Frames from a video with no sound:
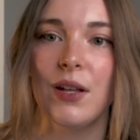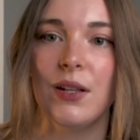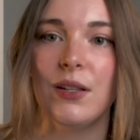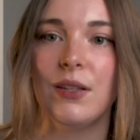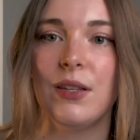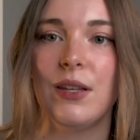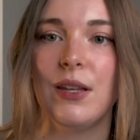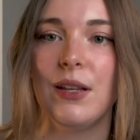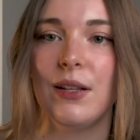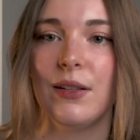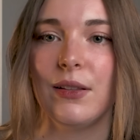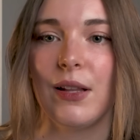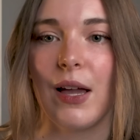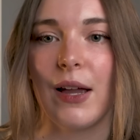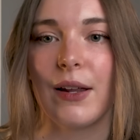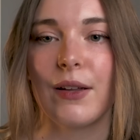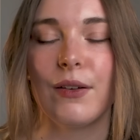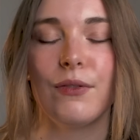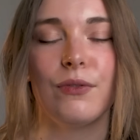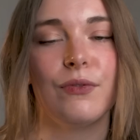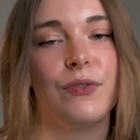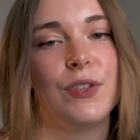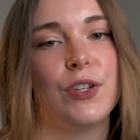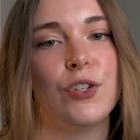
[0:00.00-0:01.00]
the lack
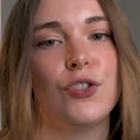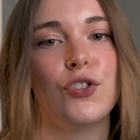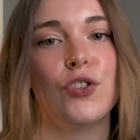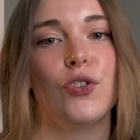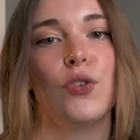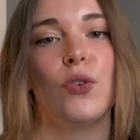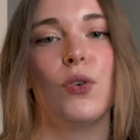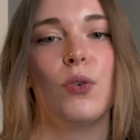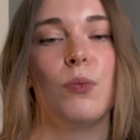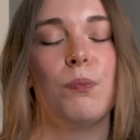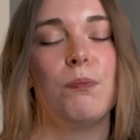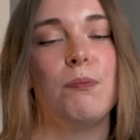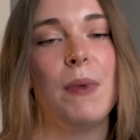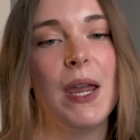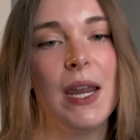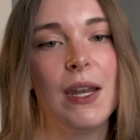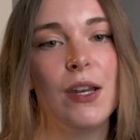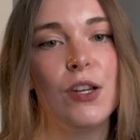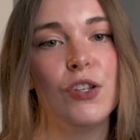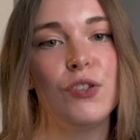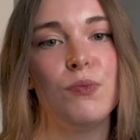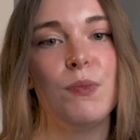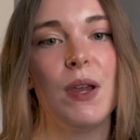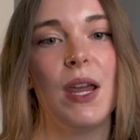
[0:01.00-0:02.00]
of feature
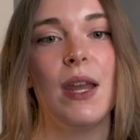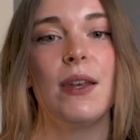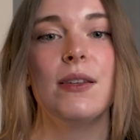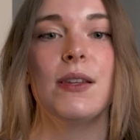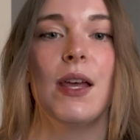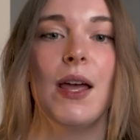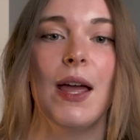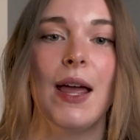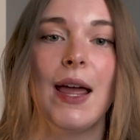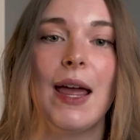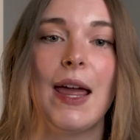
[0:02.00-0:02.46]
management,